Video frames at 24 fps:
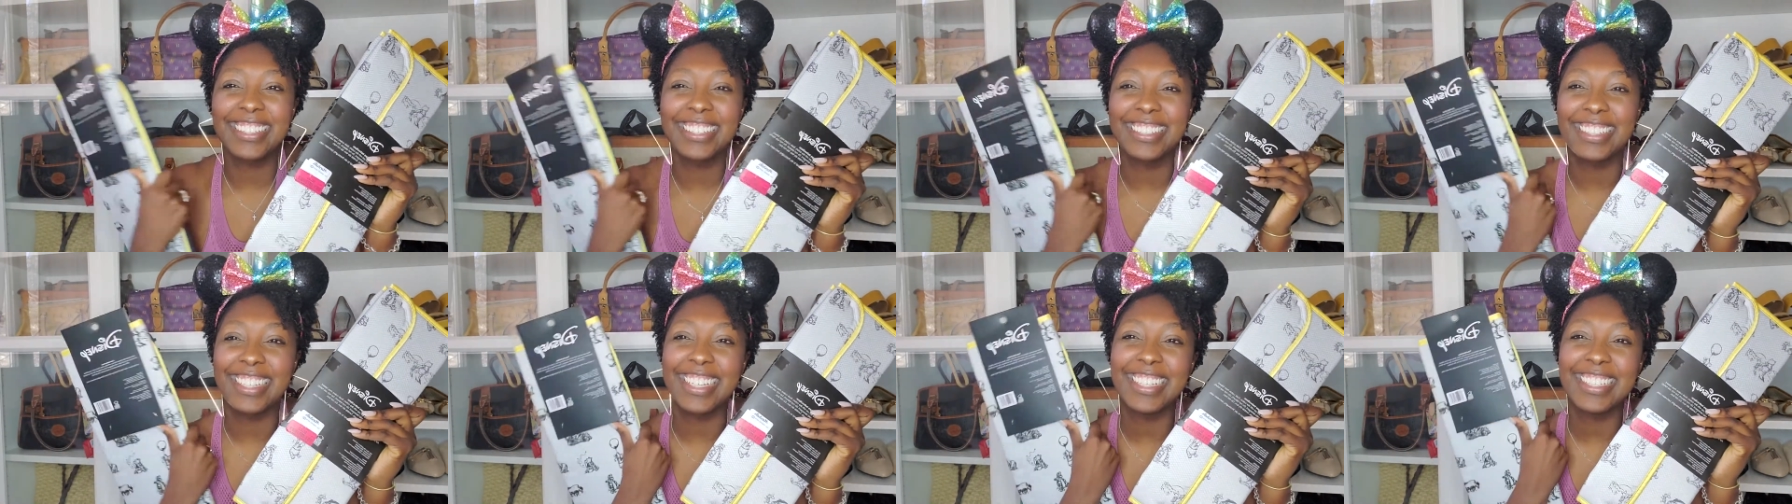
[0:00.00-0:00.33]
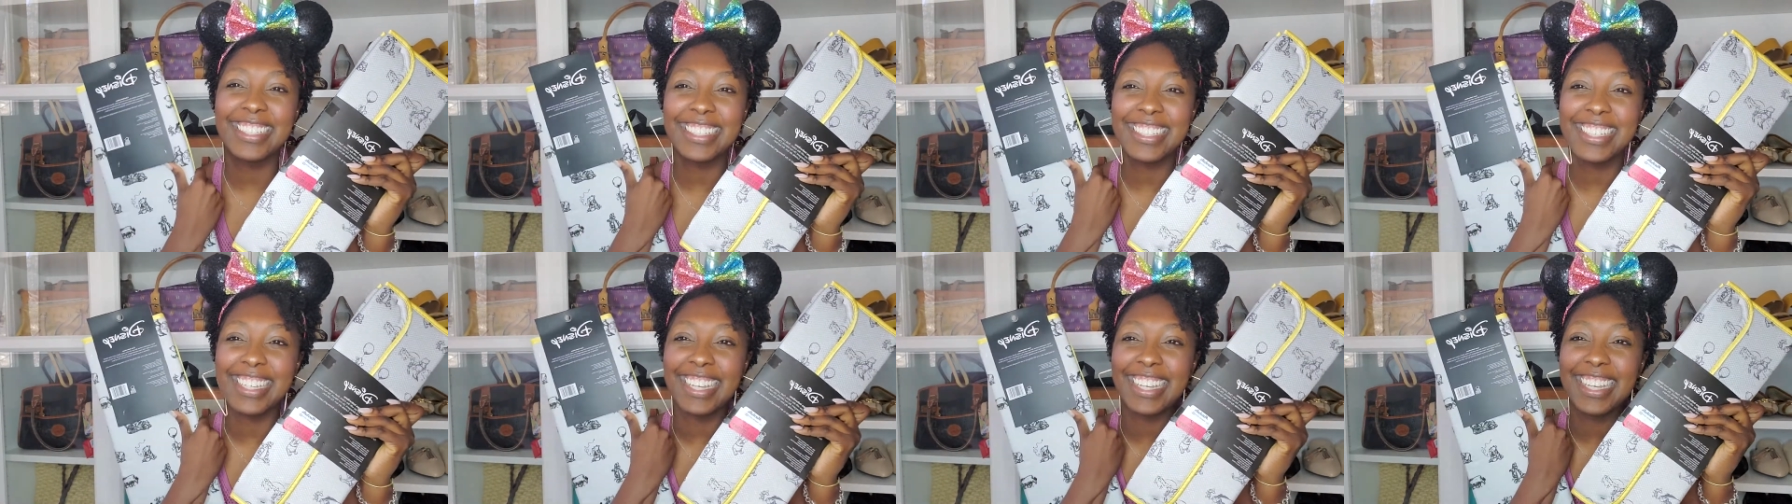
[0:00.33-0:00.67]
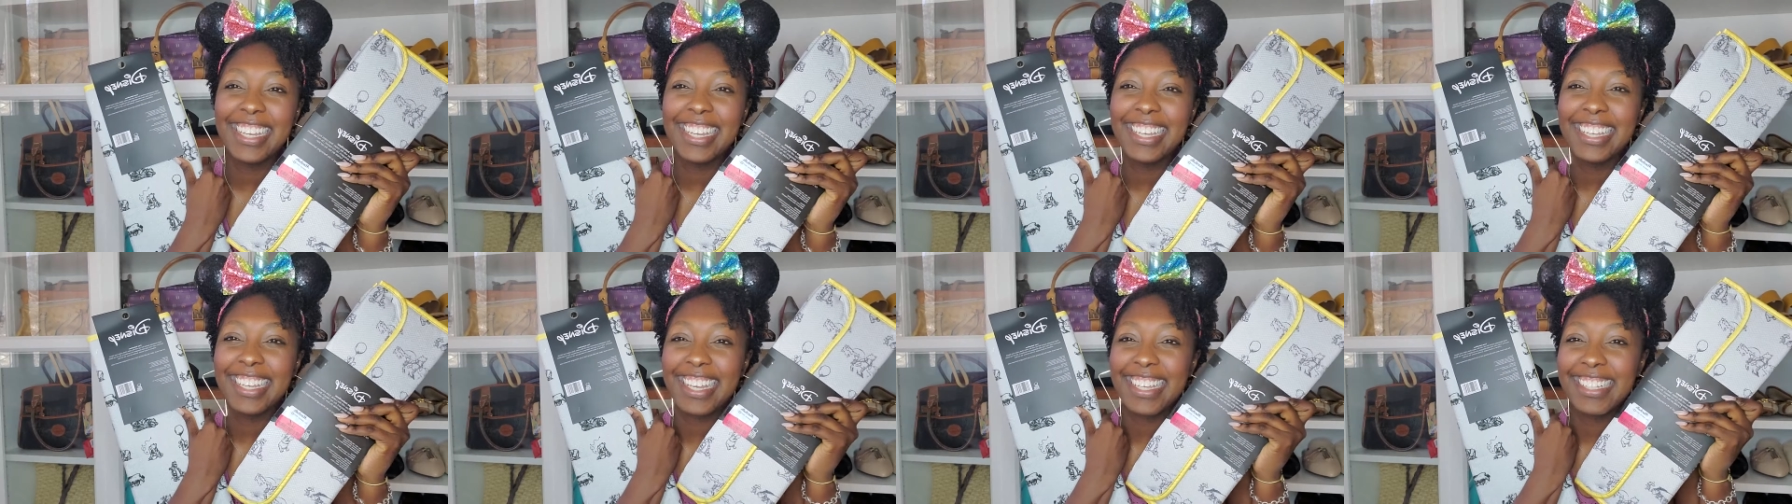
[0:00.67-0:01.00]

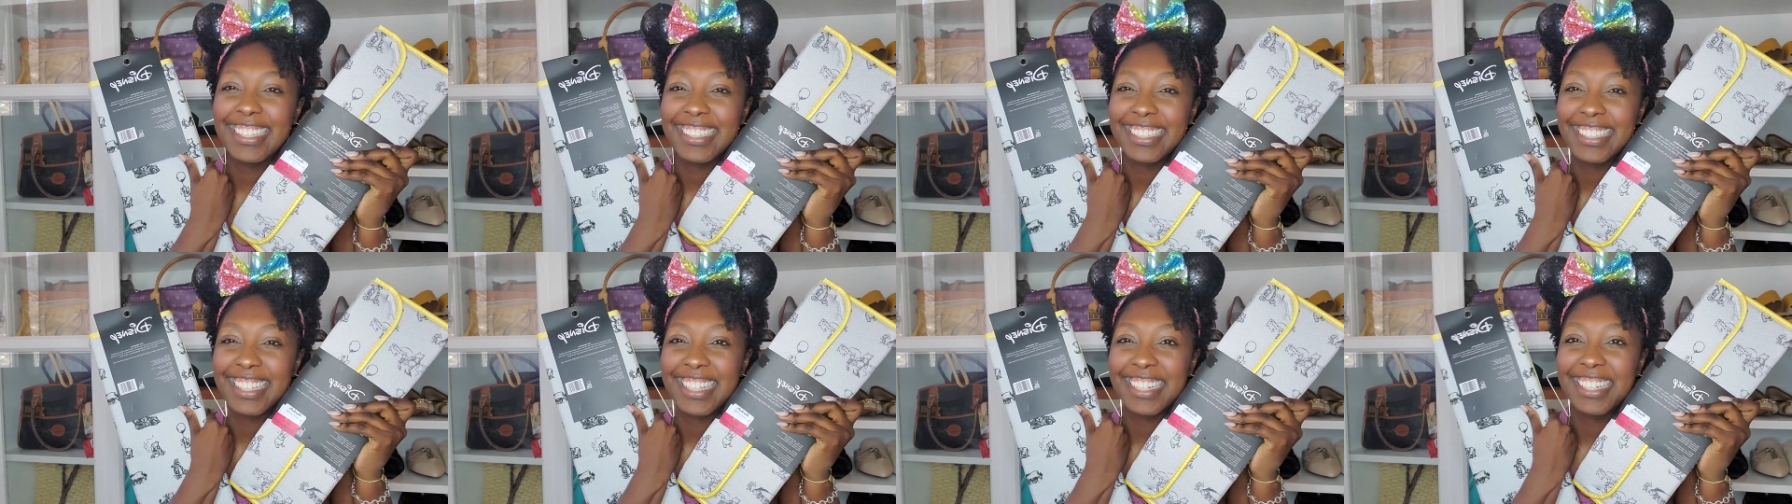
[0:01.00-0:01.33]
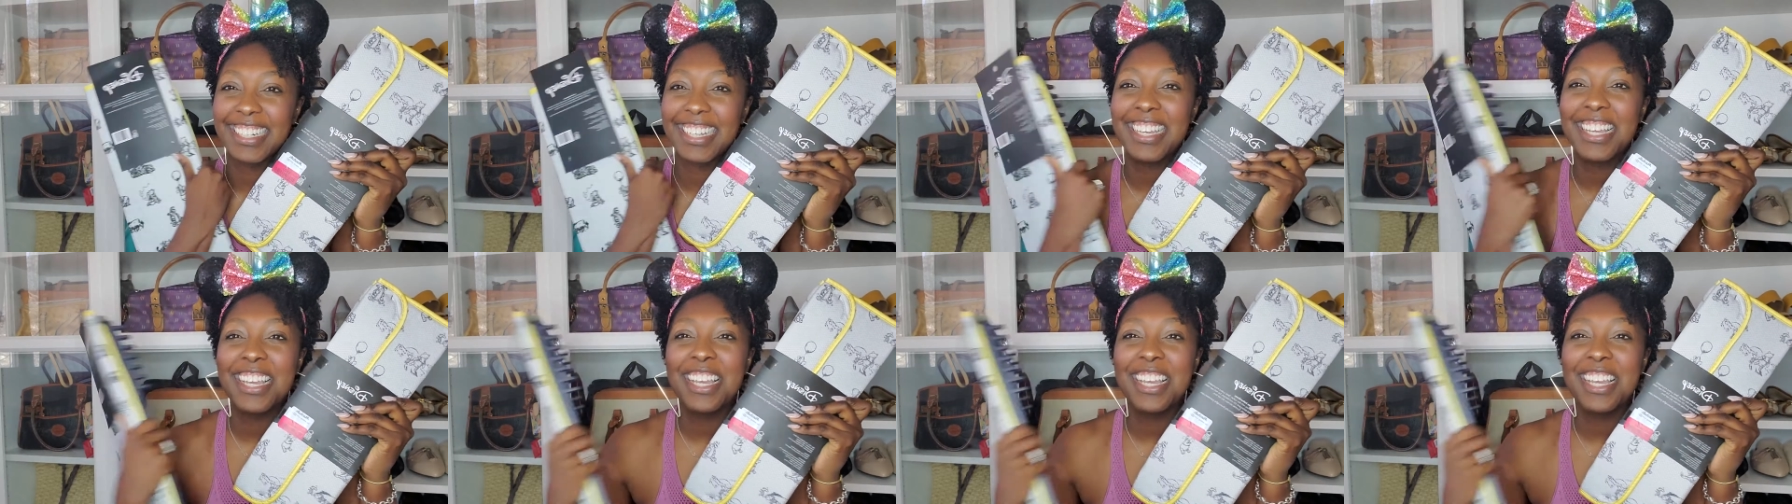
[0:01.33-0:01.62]
Disney kitchen